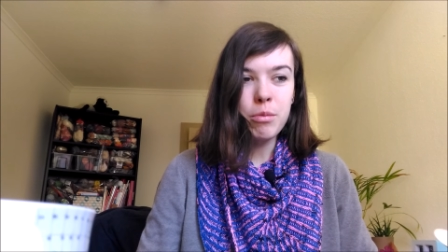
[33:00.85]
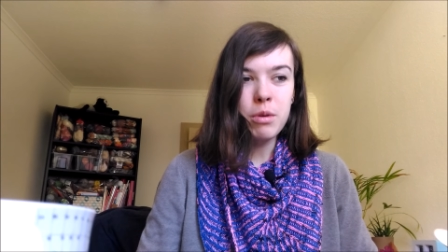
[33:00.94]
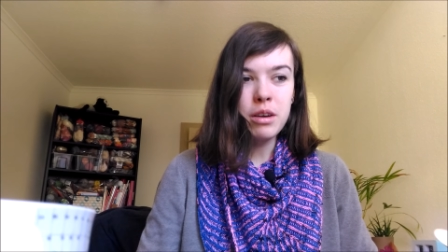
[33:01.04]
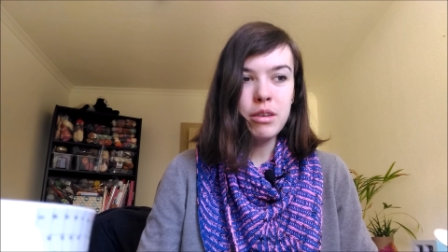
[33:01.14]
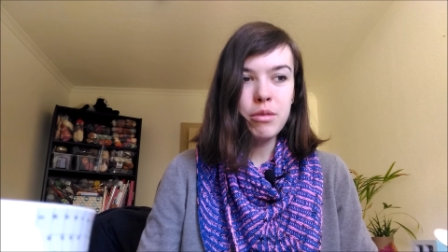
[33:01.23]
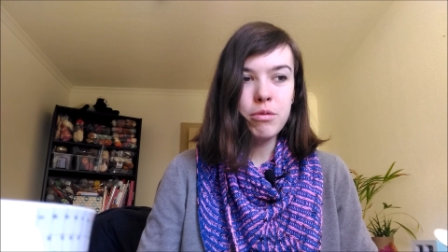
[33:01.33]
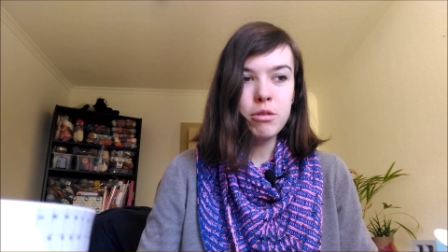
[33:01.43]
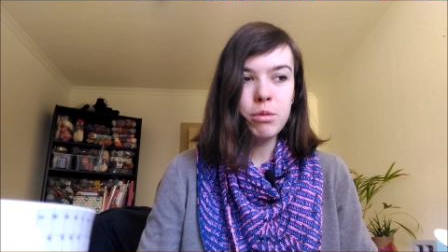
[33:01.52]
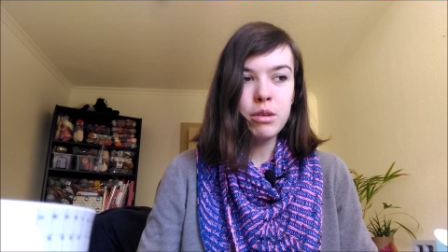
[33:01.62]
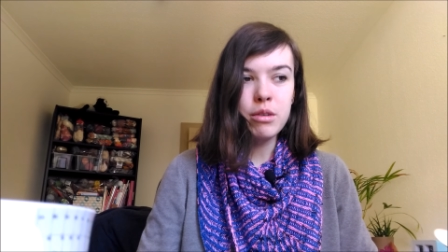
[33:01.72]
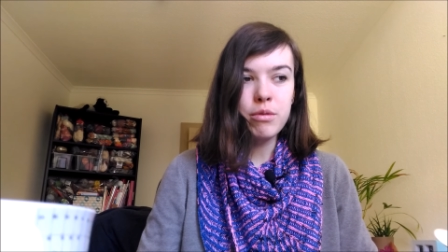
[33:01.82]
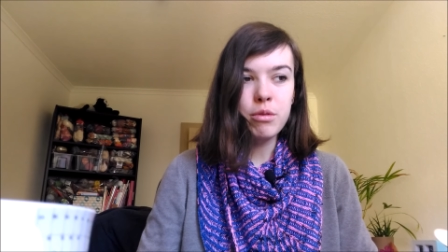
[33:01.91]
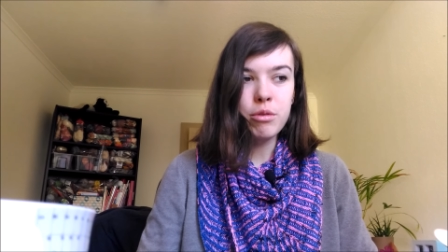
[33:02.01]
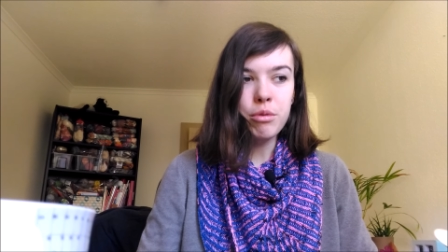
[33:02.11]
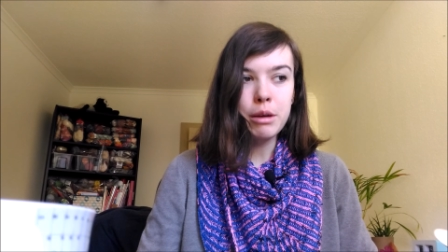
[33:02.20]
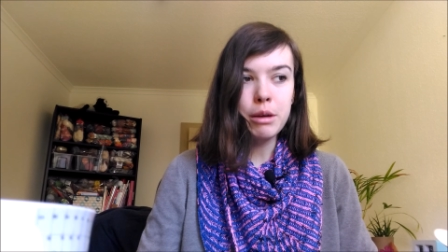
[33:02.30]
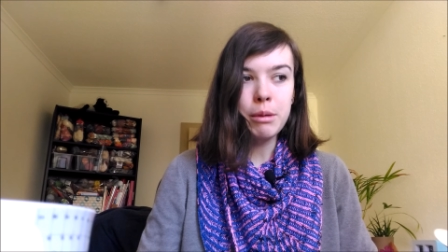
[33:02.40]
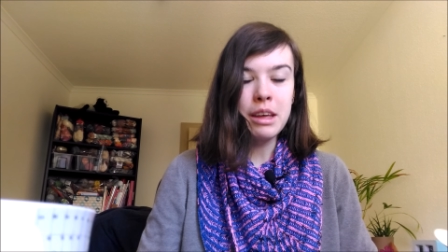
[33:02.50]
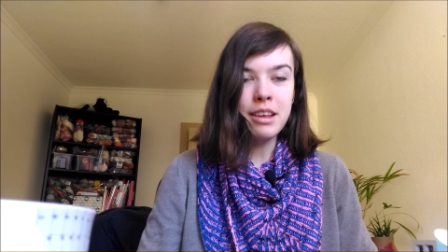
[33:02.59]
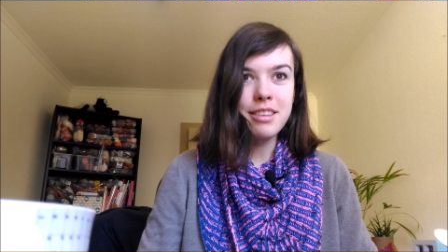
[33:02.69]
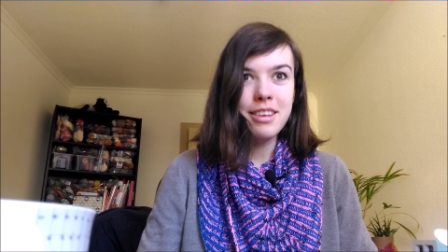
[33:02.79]
wonderful, wonderful three
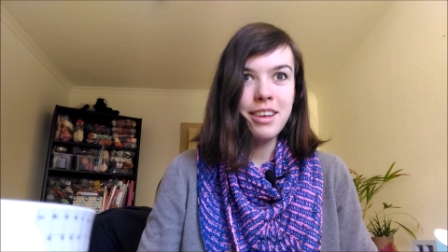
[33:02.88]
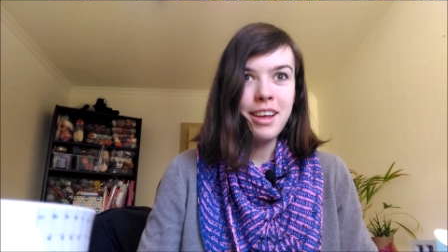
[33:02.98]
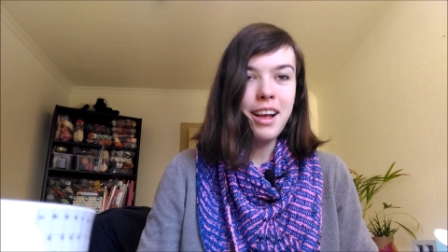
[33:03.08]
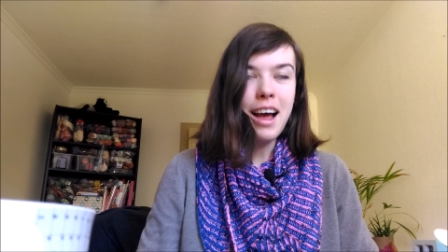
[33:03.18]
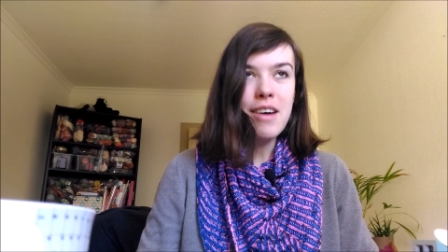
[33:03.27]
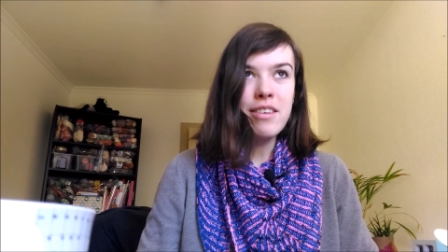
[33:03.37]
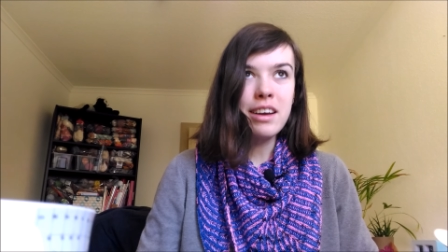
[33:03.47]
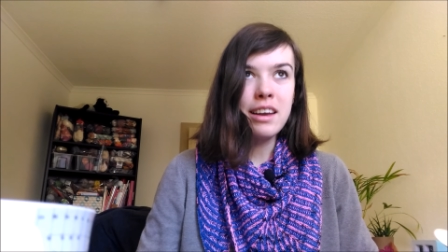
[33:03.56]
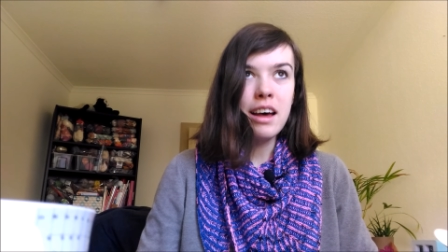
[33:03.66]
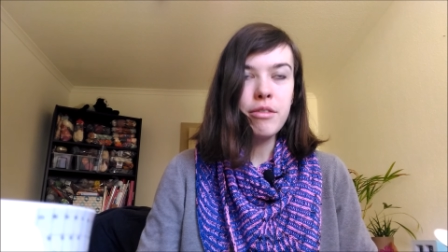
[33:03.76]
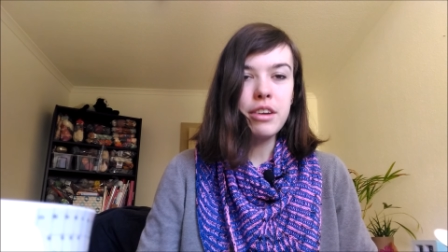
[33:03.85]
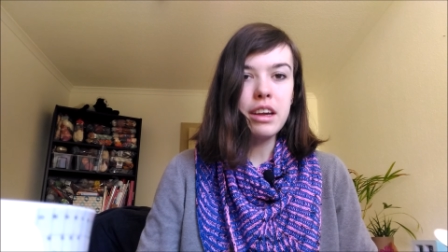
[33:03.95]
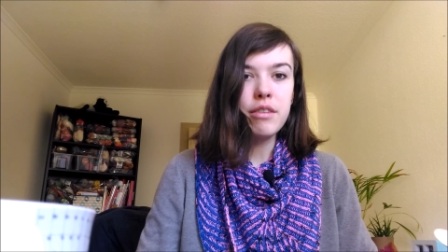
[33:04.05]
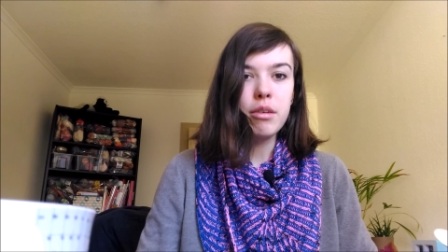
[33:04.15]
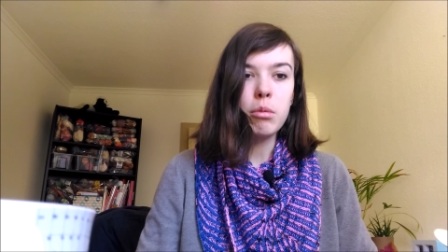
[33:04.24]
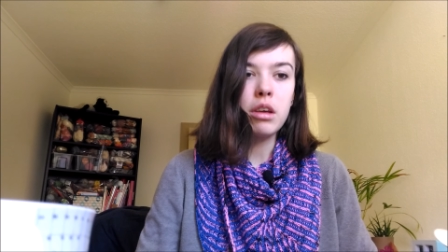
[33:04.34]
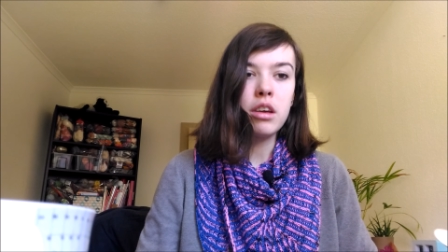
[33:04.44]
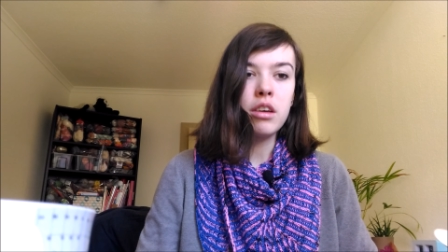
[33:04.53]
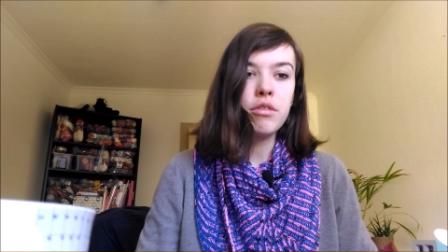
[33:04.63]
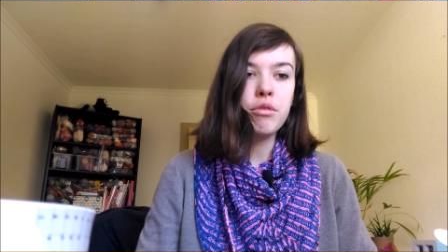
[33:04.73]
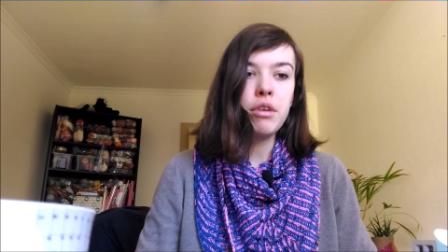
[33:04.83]
weeks. I would love to hear from
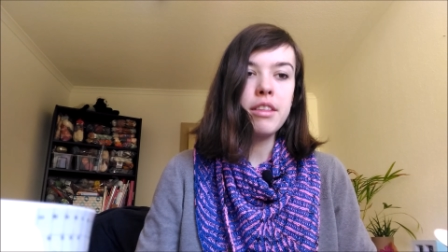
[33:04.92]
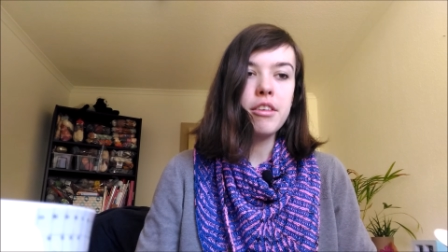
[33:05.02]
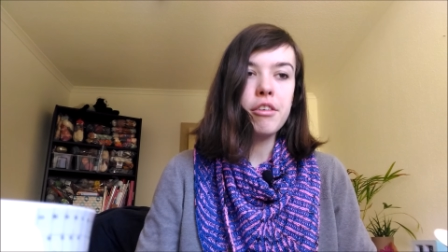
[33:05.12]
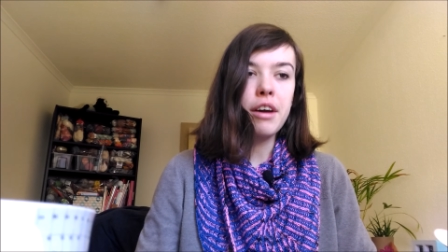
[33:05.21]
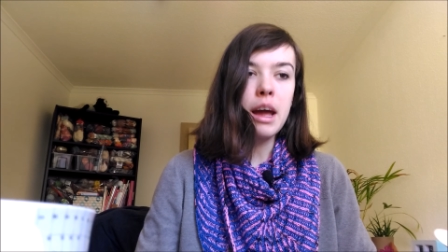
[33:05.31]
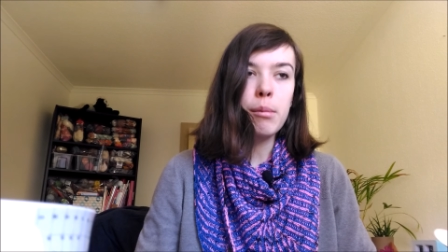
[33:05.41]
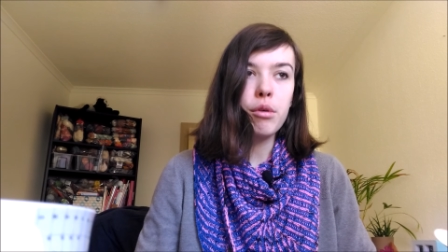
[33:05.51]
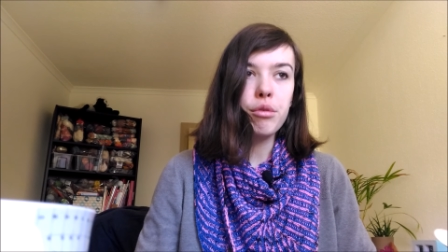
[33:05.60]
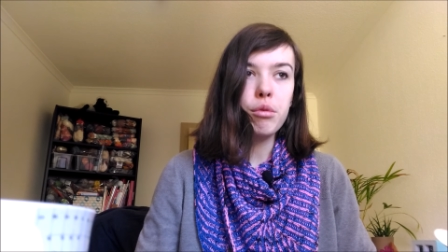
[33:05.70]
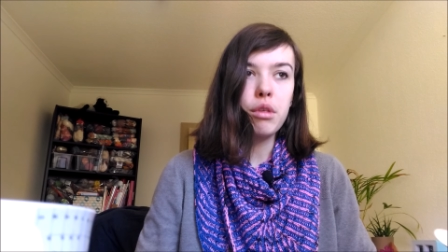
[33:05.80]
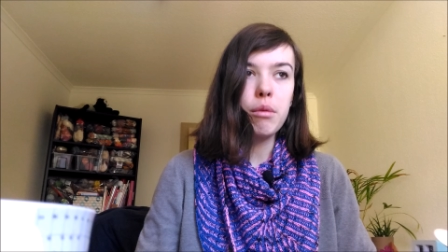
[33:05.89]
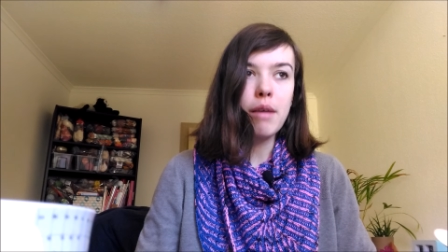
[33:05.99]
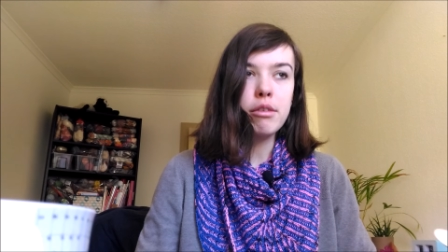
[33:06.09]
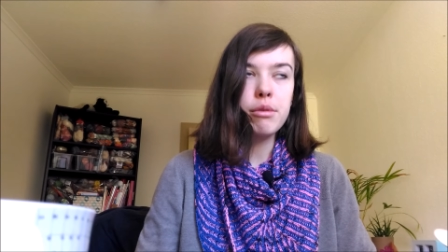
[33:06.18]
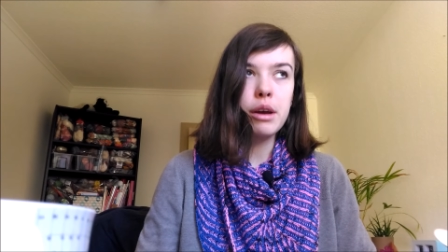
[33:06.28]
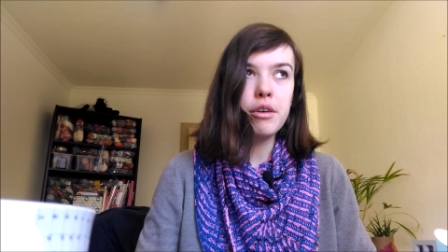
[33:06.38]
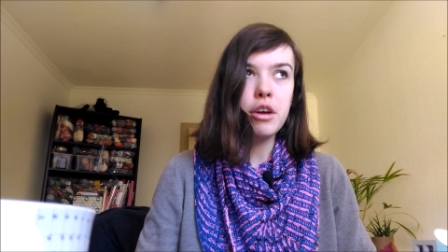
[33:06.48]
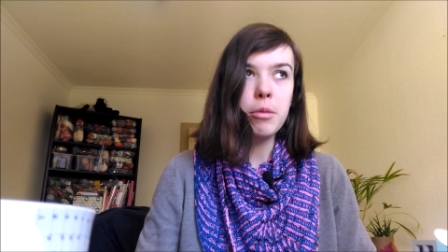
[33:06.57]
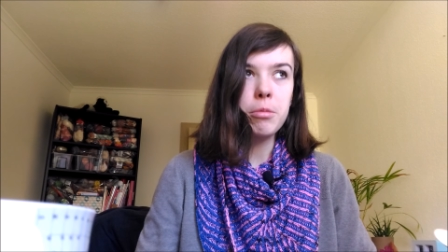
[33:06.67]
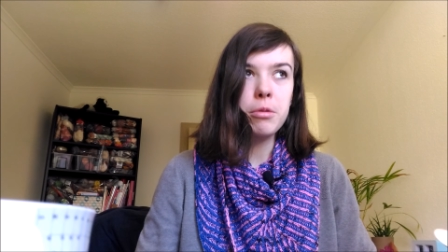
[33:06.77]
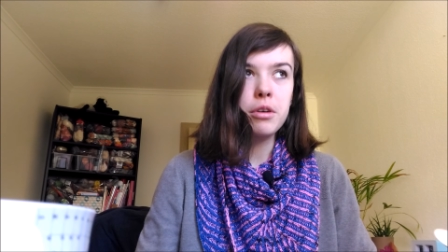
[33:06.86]
you through Instagram or through the Ravelry
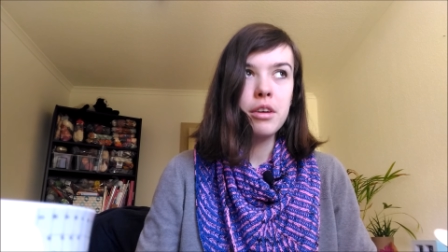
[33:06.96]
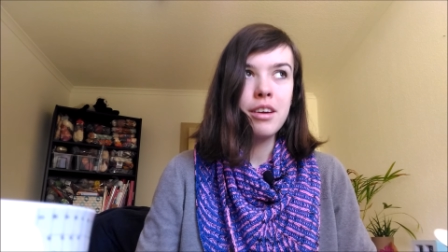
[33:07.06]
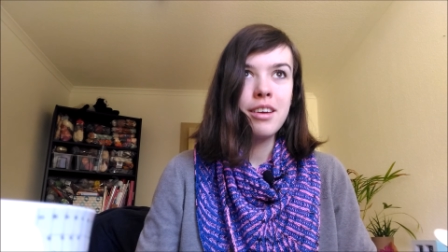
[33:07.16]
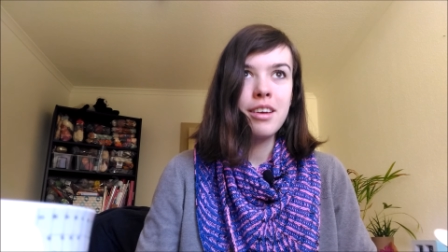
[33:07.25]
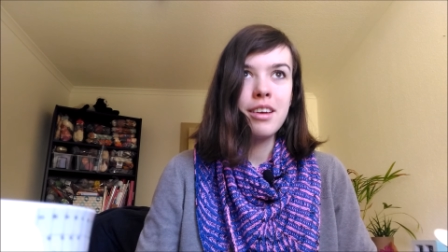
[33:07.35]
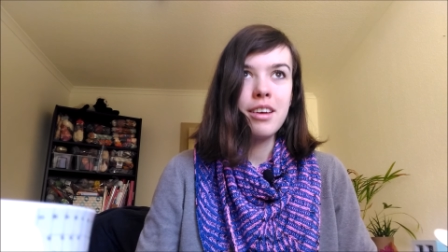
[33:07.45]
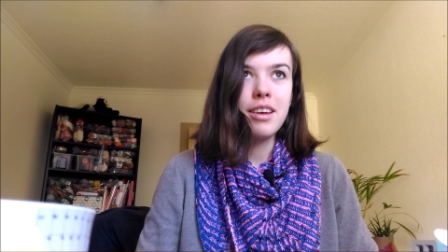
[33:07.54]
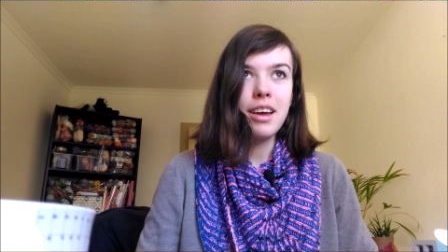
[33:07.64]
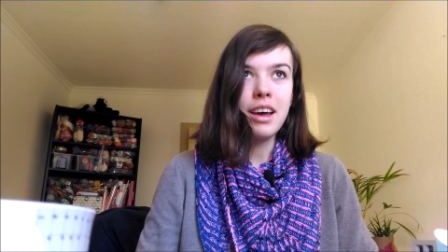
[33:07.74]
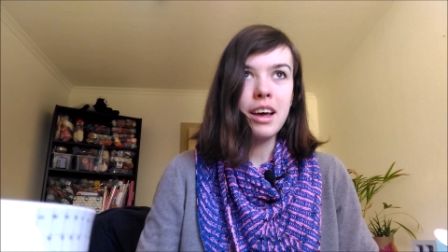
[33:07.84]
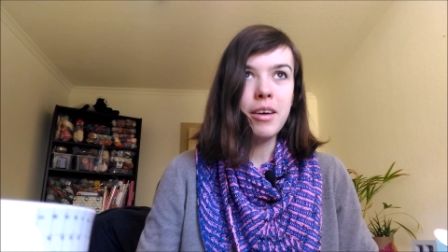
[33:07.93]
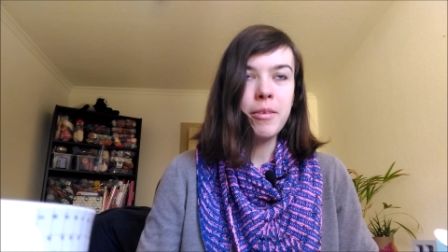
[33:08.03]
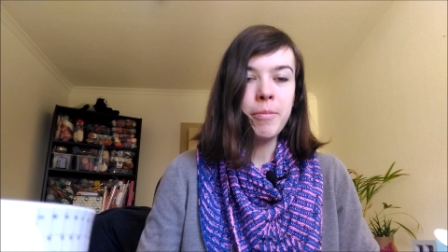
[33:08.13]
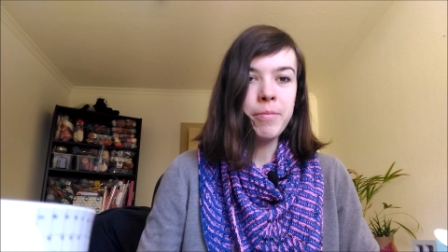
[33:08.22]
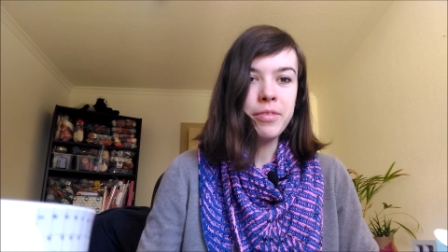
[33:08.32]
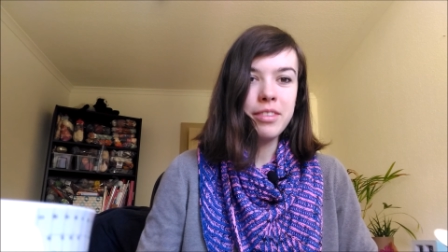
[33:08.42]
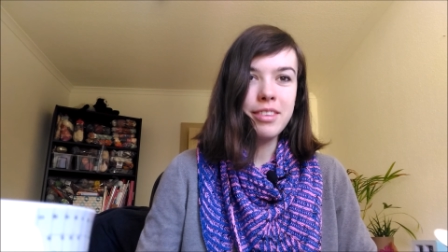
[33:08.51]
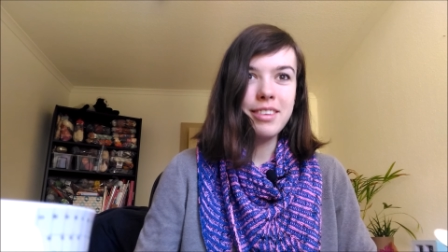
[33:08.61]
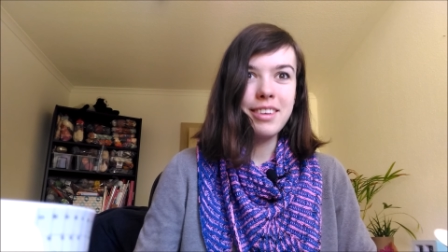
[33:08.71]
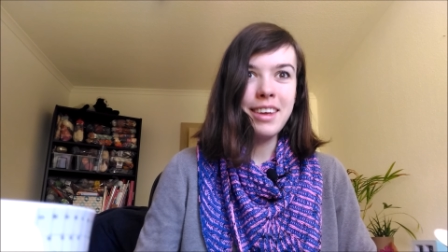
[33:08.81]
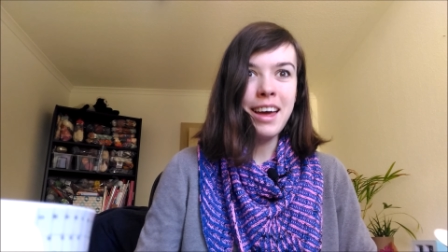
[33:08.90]
group. Um,
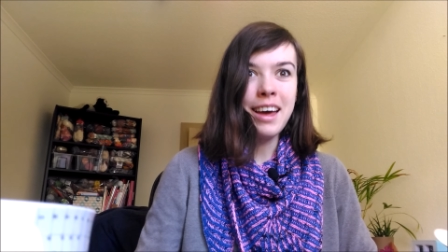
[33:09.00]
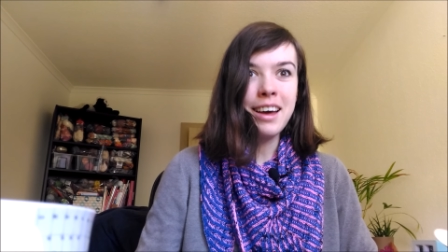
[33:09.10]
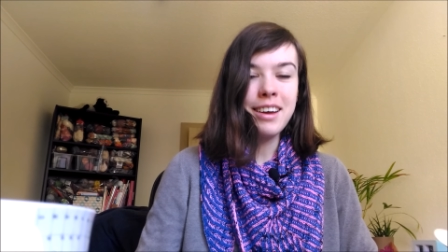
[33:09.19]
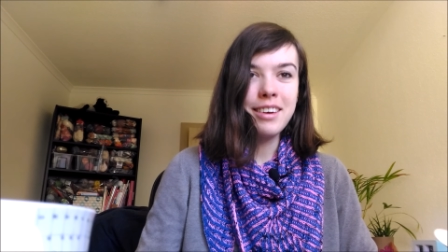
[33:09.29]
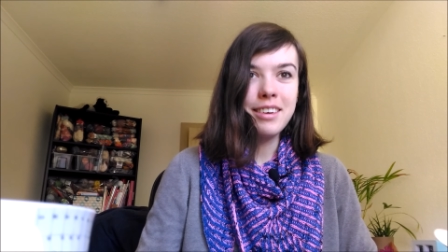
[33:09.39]
yeah,